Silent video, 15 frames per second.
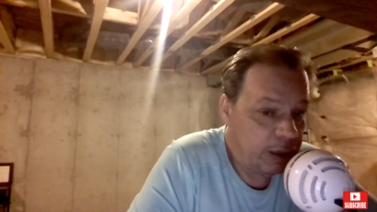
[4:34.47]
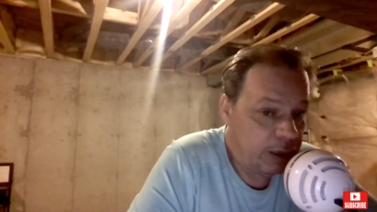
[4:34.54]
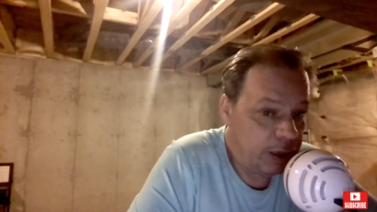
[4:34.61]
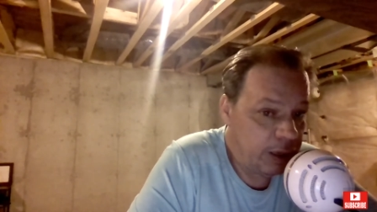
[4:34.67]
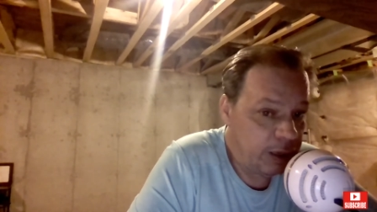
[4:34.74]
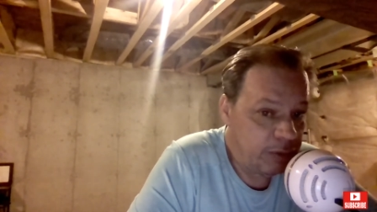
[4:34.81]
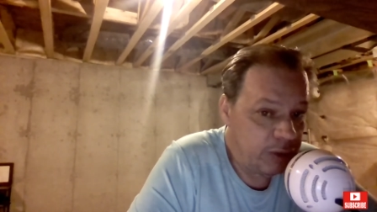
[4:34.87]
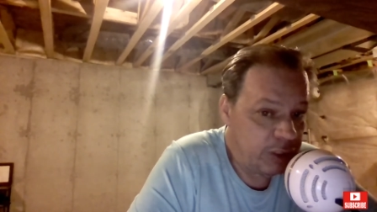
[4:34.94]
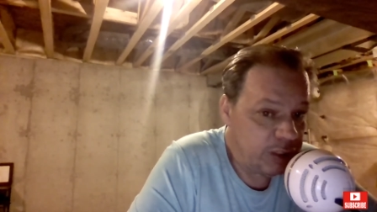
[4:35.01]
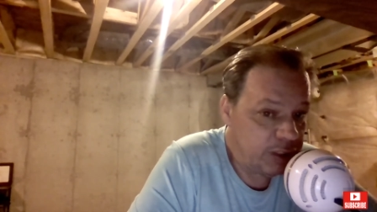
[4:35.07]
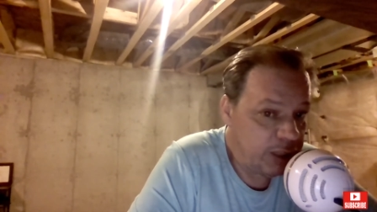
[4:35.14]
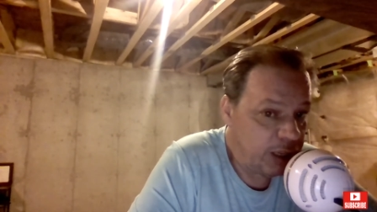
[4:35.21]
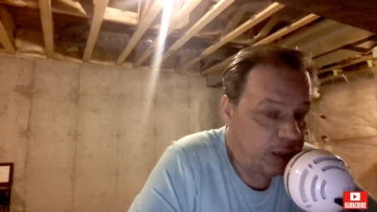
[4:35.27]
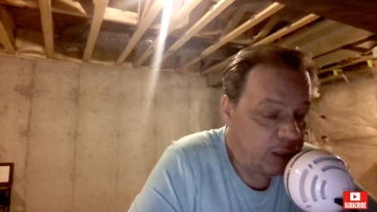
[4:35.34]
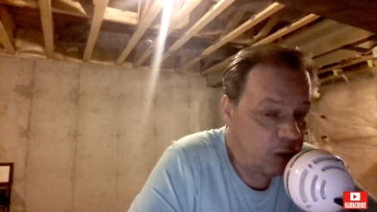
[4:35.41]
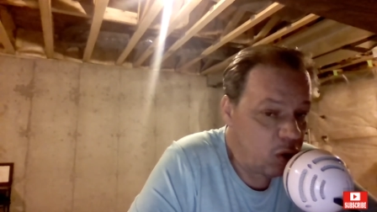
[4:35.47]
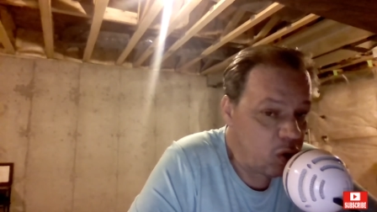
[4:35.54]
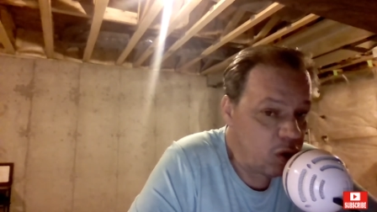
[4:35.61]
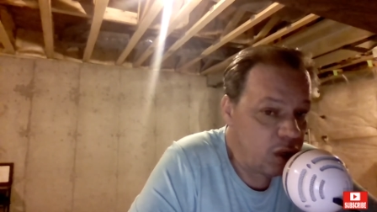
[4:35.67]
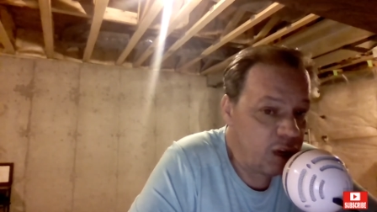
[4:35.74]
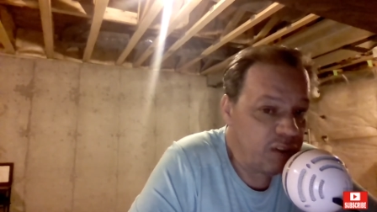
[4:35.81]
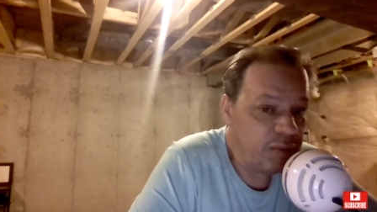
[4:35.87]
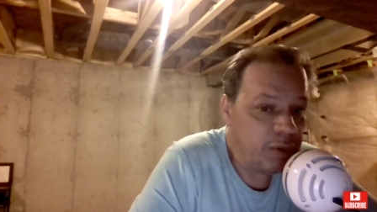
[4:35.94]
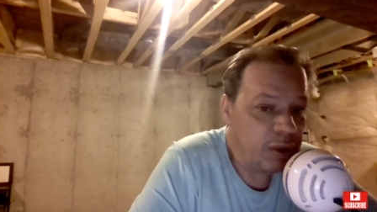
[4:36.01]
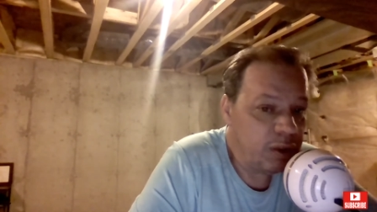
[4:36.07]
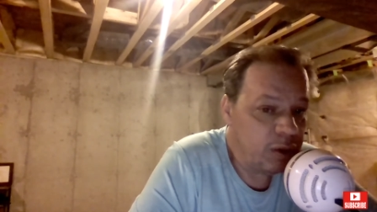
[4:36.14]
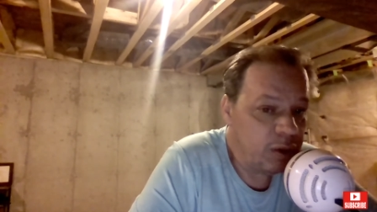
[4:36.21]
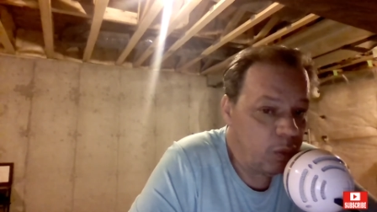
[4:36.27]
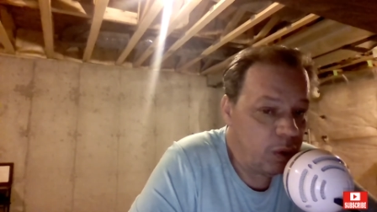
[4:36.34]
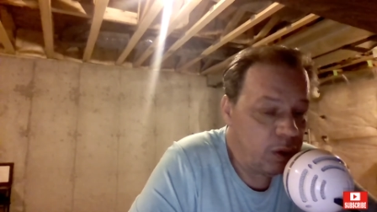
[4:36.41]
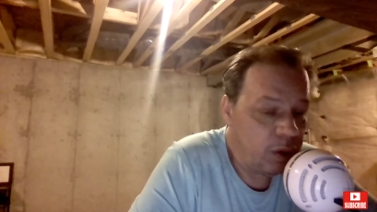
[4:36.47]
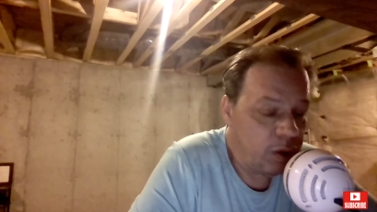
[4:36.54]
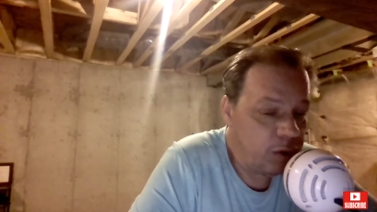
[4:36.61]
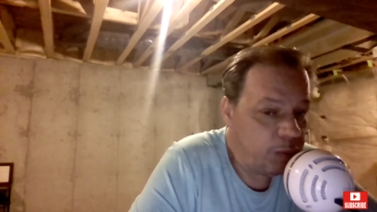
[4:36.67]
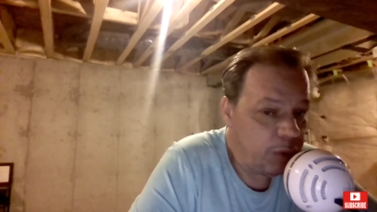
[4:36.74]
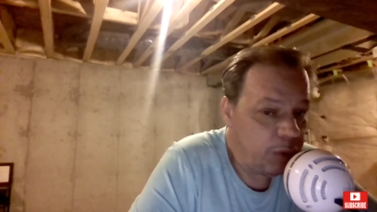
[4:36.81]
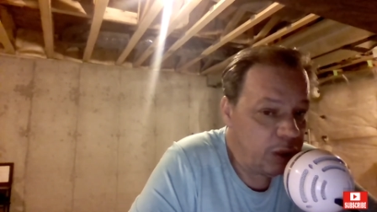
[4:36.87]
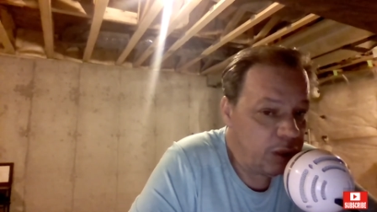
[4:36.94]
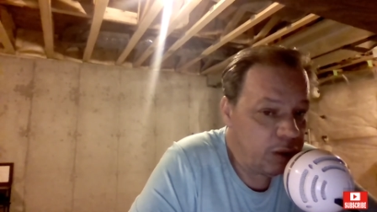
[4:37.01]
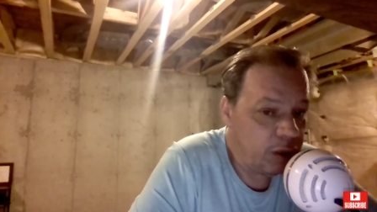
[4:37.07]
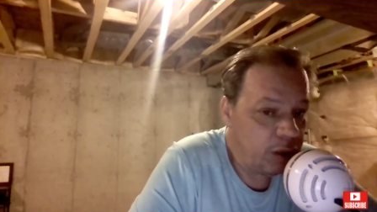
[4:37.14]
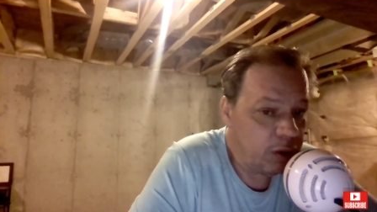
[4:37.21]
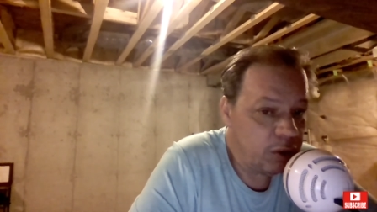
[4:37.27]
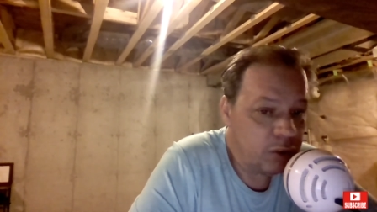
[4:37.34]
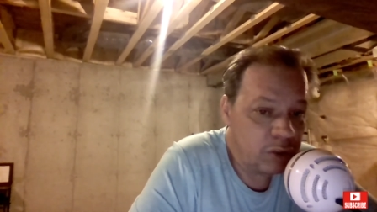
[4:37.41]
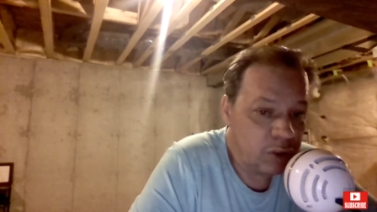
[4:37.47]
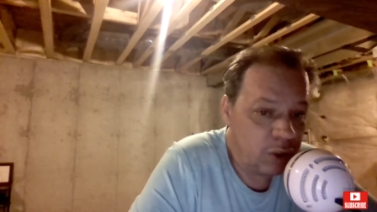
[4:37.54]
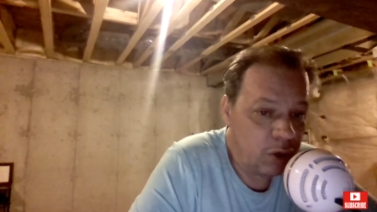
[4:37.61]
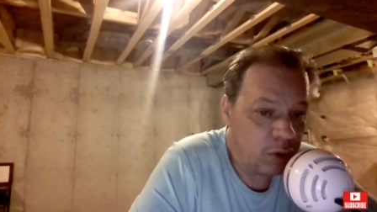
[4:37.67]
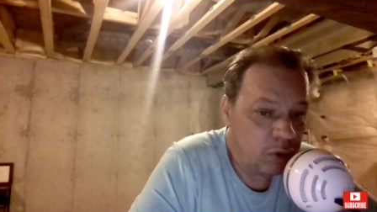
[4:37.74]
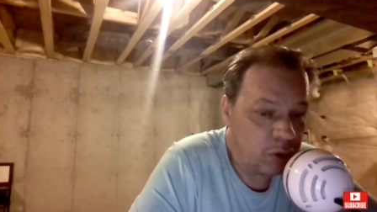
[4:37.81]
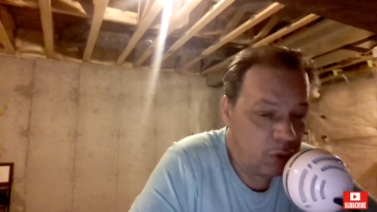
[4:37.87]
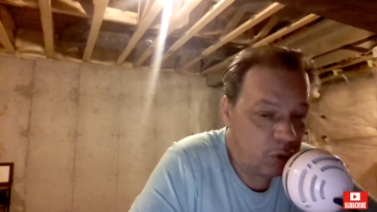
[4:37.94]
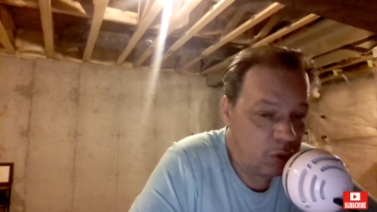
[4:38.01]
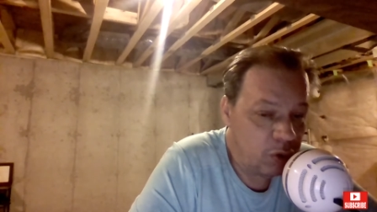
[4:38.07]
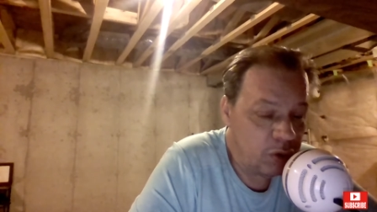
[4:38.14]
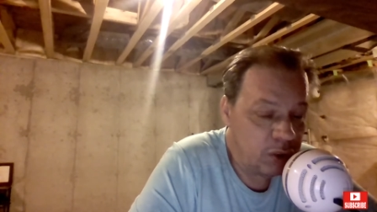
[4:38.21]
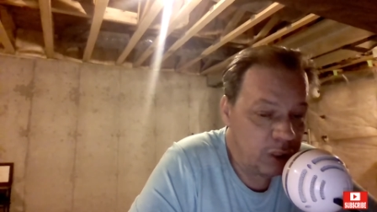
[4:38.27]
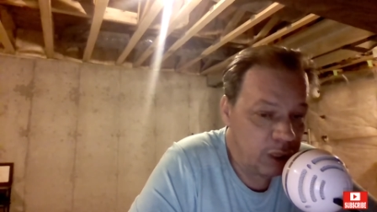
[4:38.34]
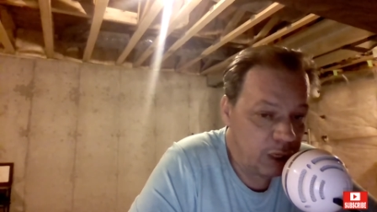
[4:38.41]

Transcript: every state and local government 100 billion dollars to go towards